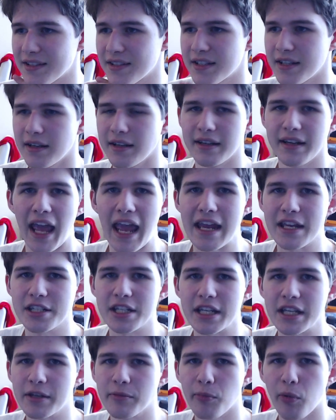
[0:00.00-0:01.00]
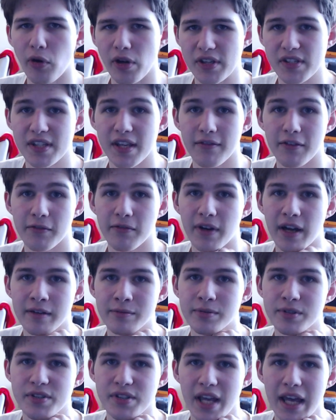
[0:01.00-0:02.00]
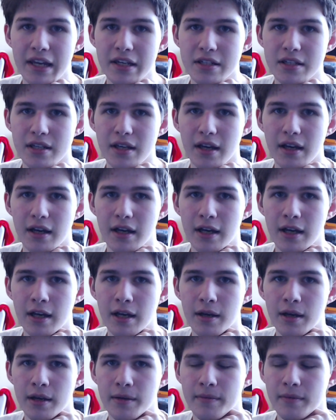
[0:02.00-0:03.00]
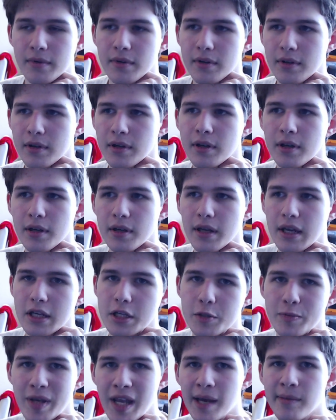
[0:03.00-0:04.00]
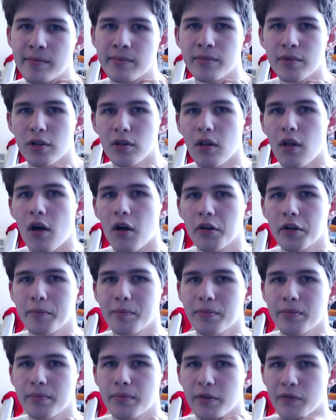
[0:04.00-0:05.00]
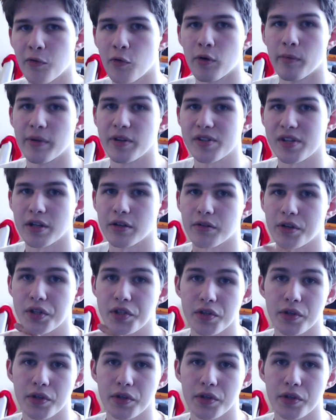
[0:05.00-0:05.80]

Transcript: an 18.75% HBM clock performance increase.